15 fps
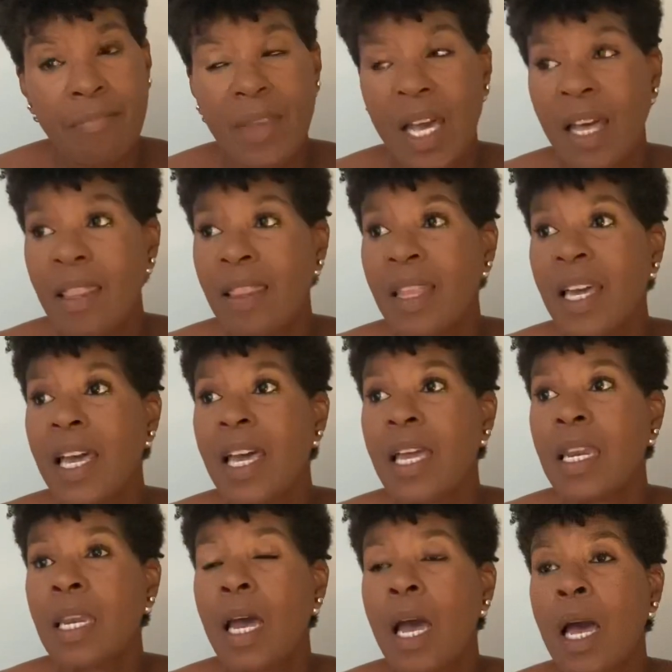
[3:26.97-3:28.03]
And
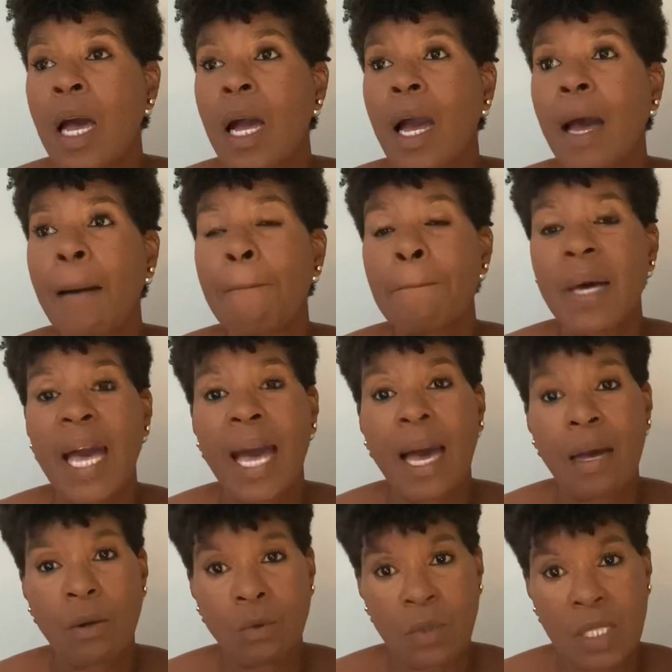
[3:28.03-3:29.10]
then
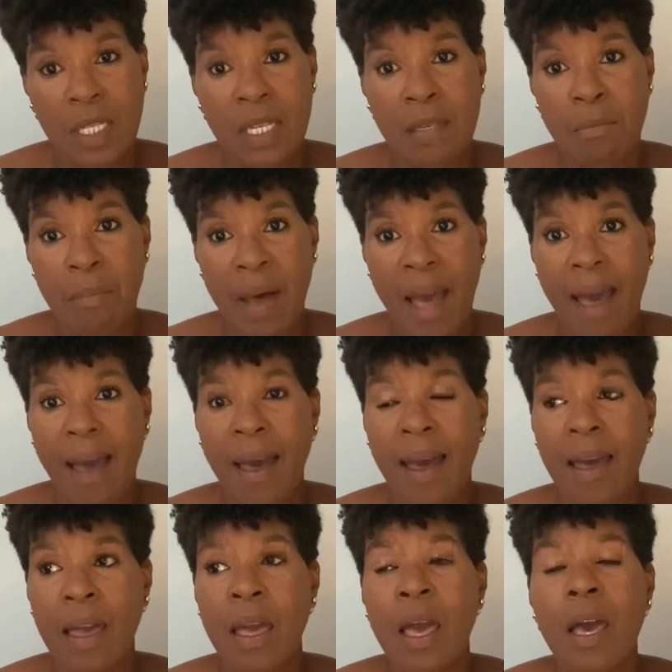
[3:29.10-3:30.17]
compounded
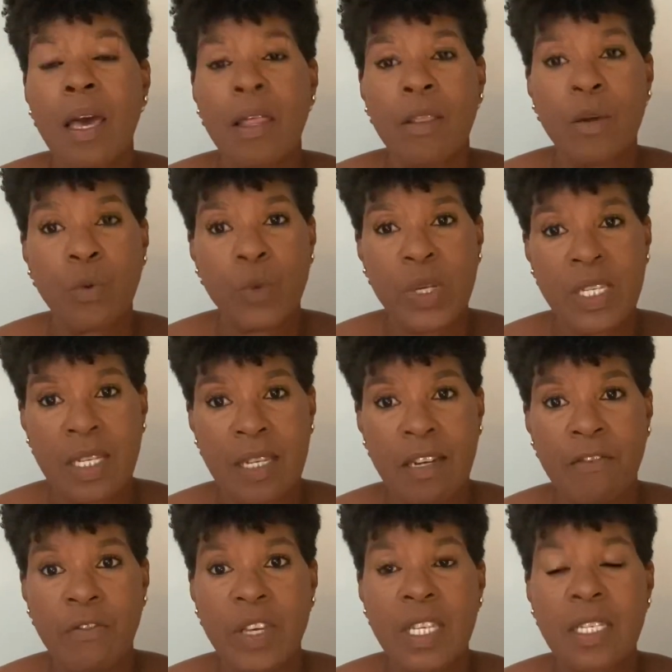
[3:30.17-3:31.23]
by the recent
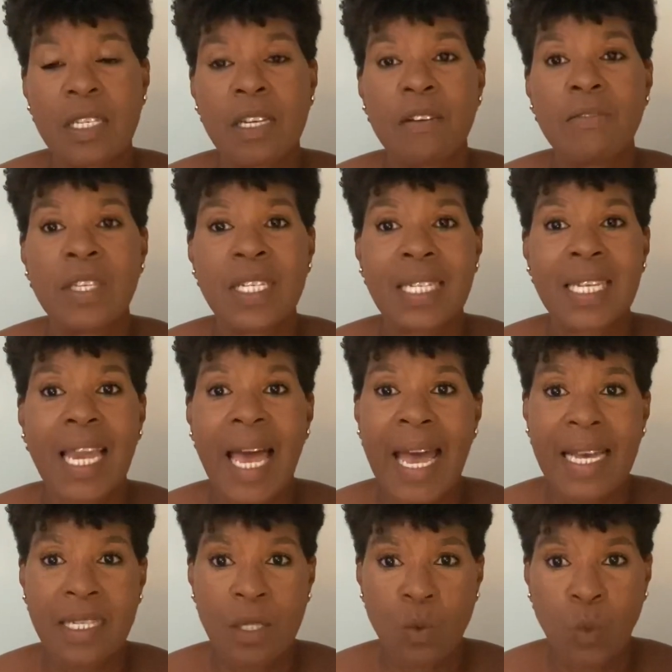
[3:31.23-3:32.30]
events of this
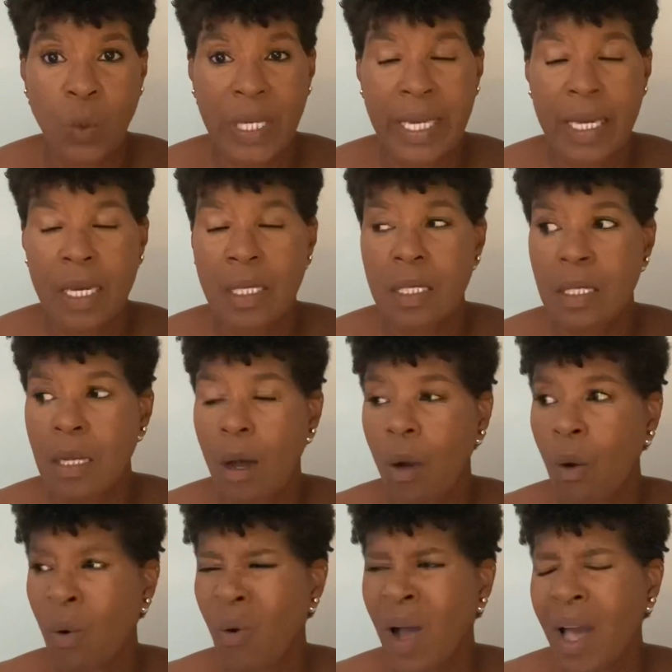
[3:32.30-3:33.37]
last week.
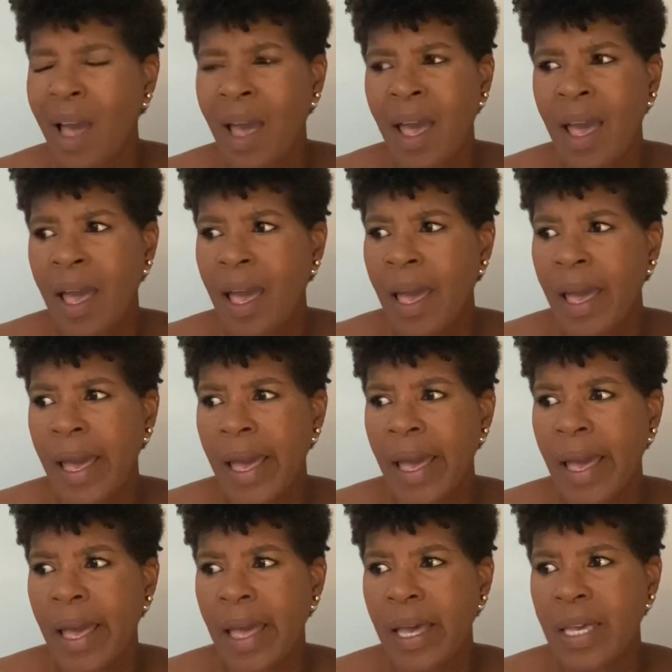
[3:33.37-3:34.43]
So,
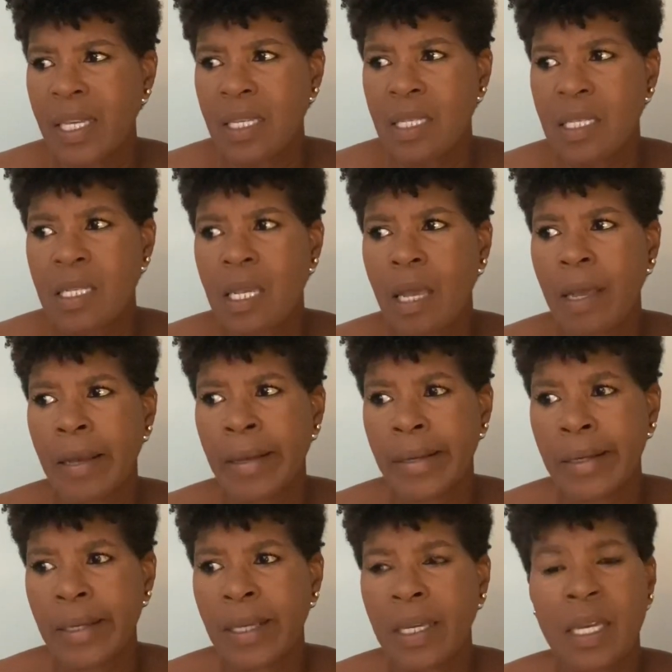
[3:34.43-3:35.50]
it's
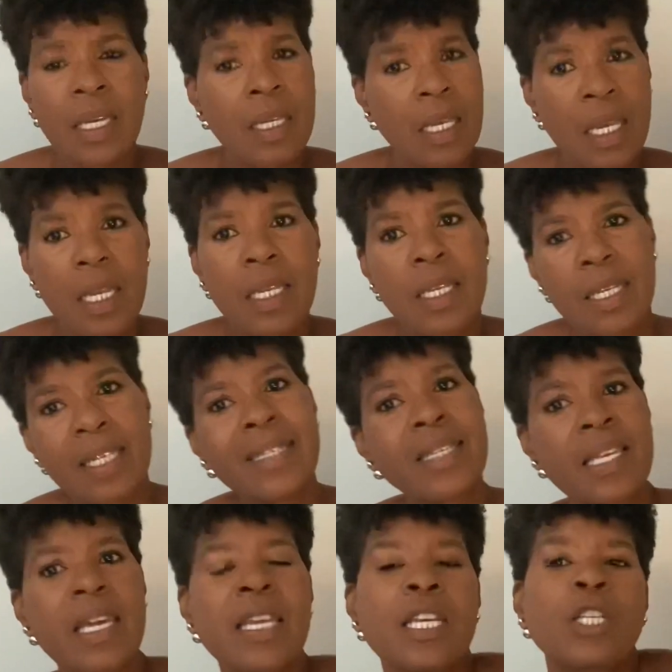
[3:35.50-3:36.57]
it, it It's
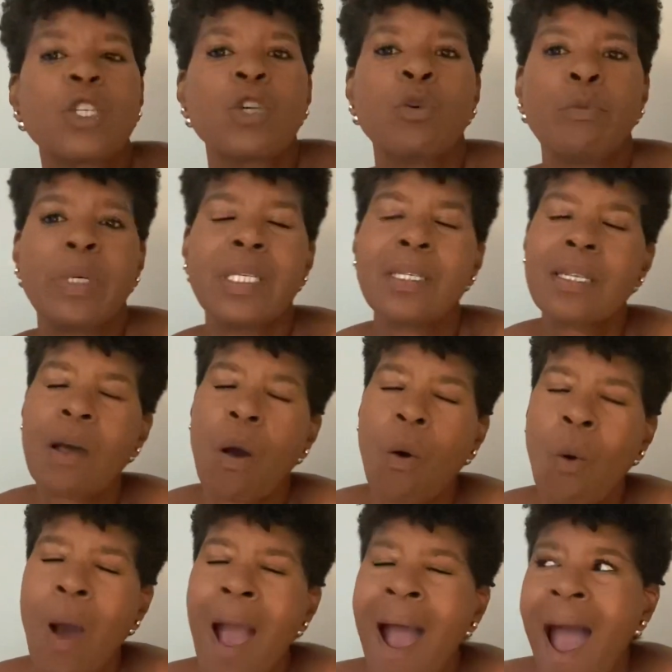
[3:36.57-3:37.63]
getting to me.
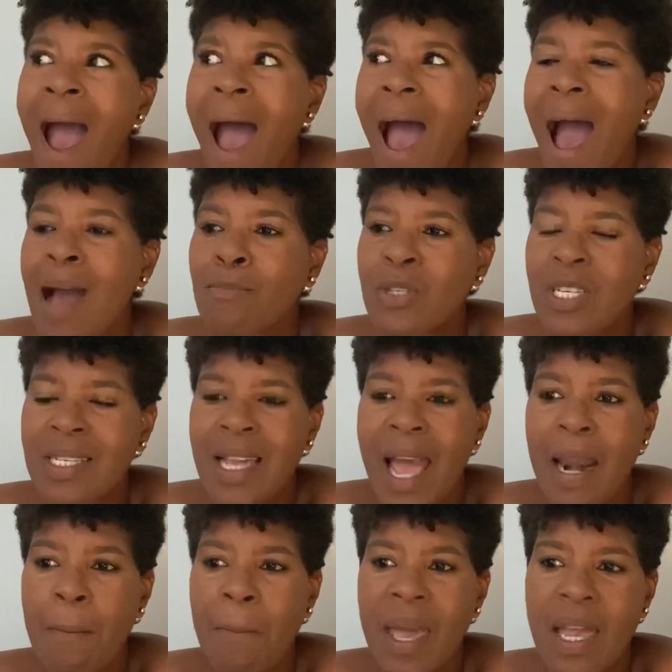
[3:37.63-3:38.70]
So I'm just
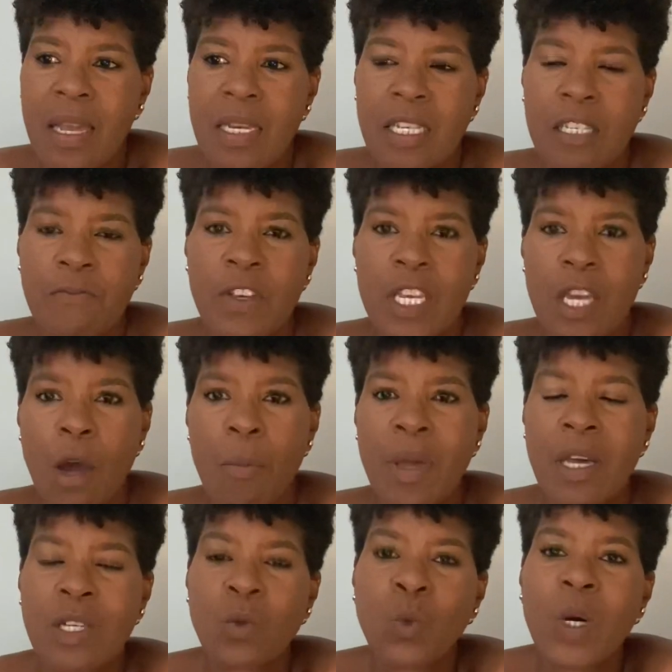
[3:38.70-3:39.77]
kind of making this video
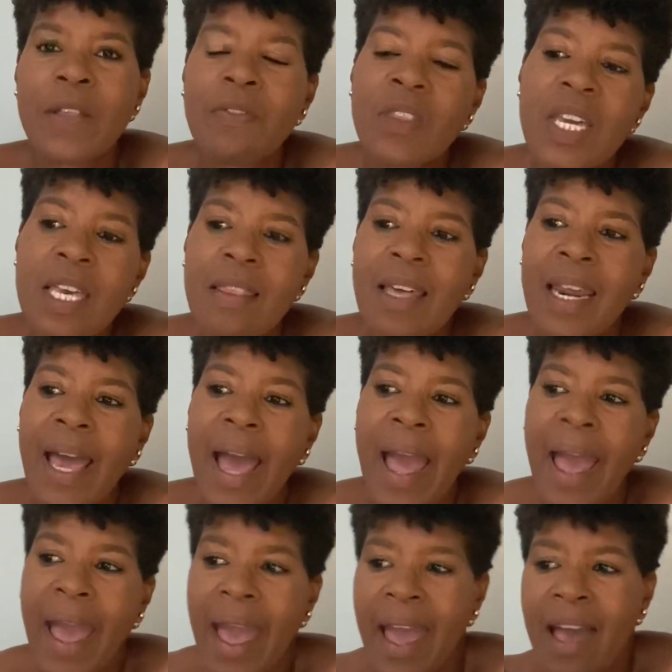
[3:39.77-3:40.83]
because one thing that I
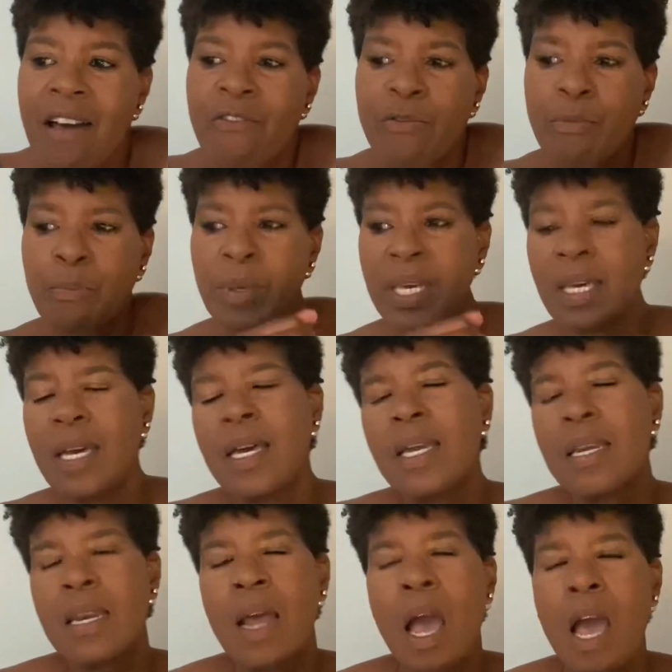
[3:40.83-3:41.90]
have
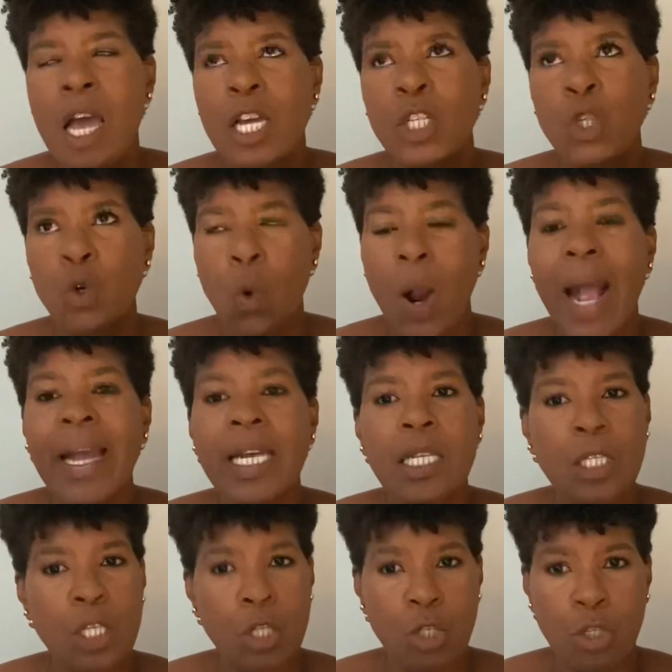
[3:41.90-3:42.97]
been
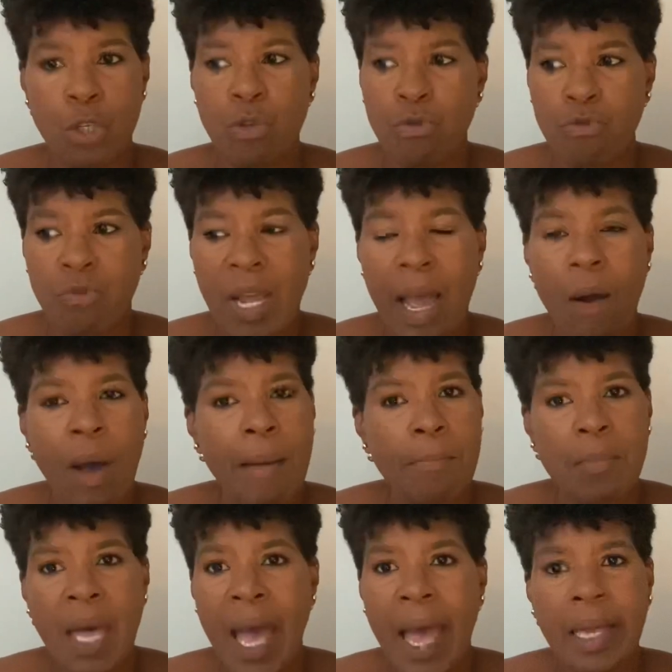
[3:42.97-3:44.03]
trying to do, now
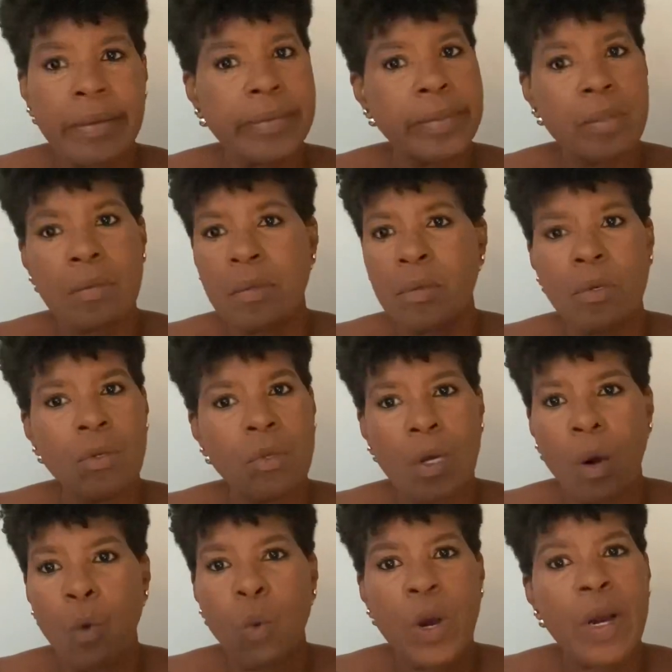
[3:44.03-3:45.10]
I'm not, you
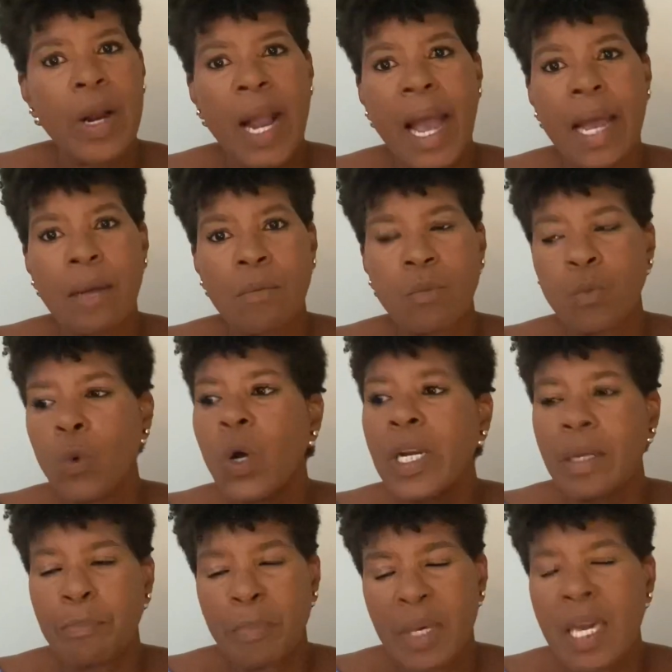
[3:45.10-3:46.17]
know, where I want
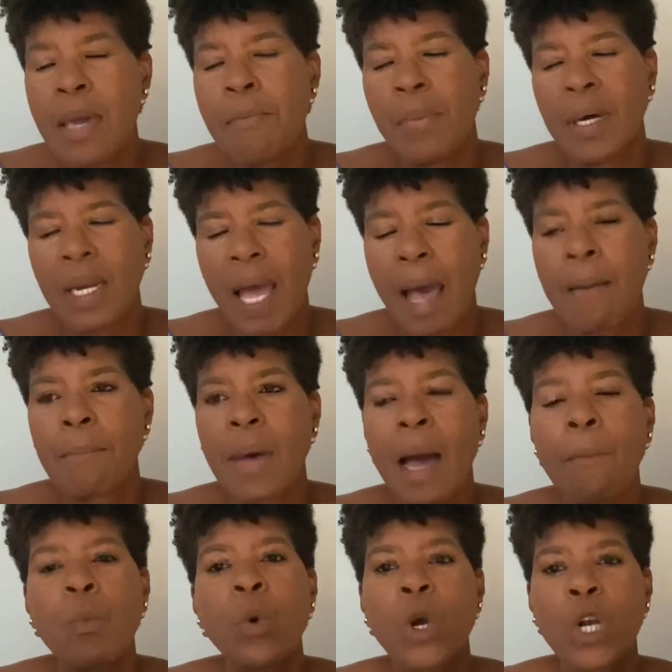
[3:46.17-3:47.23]
to be, but I'm,
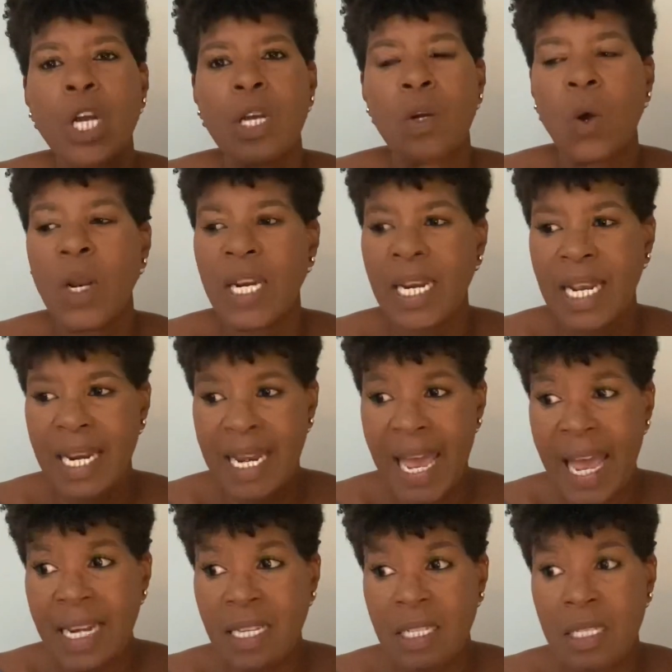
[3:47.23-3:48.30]
I'm working on it. And
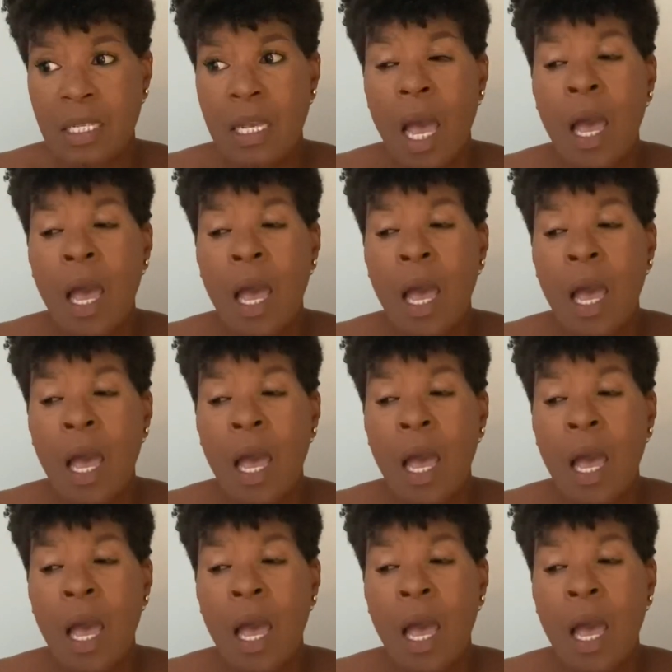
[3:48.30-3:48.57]
that is